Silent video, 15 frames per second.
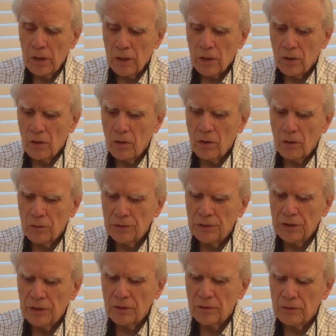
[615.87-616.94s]
called uh,
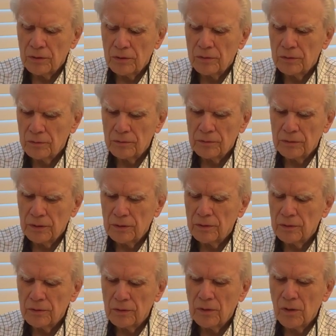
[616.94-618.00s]

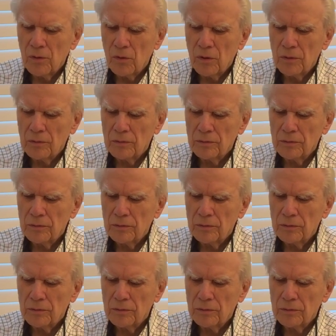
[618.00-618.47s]
uh, uh,